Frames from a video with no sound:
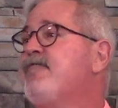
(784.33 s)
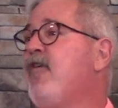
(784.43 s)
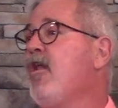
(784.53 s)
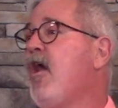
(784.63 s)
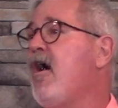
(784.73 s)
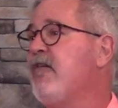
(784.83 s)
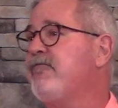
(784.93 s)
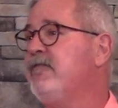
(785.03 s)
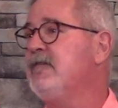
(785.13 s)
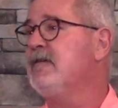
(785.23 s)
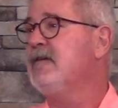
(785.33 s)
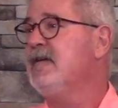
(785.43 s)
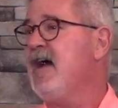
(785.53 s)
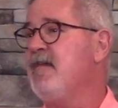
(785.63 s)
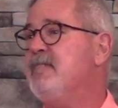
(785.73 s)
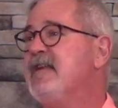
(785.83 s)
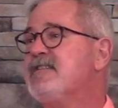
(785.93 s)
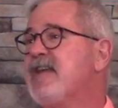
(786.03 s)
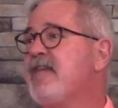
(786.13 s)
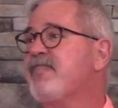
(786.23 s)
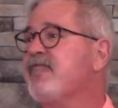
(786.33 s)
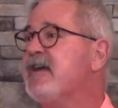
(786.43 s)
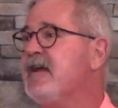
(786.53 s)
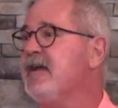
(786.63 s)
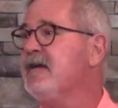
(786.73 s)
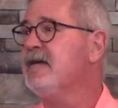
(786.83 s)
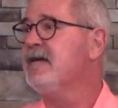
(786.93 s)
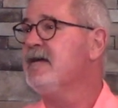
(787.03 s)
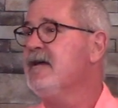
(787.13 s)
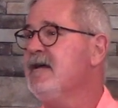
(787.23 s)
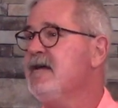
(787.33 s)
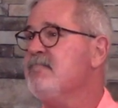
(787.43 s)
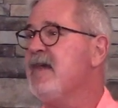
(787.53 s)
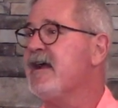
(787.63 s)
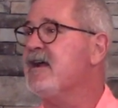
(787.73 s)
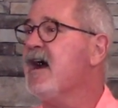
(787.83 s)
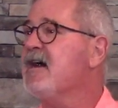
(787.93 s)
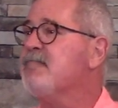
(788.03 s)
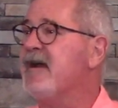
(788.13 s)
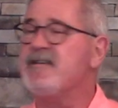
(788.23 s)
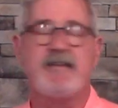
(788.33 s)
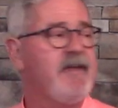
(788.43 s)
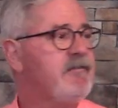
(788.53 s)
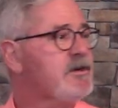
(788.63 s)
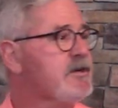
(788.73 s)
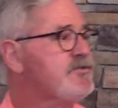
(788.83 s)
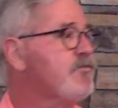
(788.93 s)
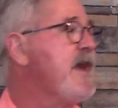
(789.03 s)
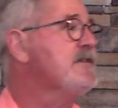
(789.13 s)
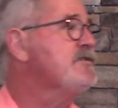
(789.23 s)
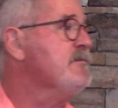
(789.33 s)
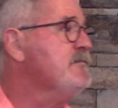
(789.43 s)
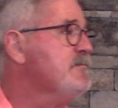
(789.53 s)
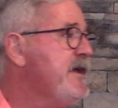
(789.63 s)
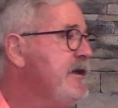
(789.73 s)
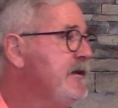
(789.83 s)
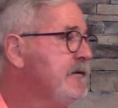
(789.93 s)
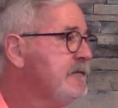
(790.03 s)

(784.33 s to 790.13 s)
fall off. I've been set free. My God, my Savior, has ransomed me.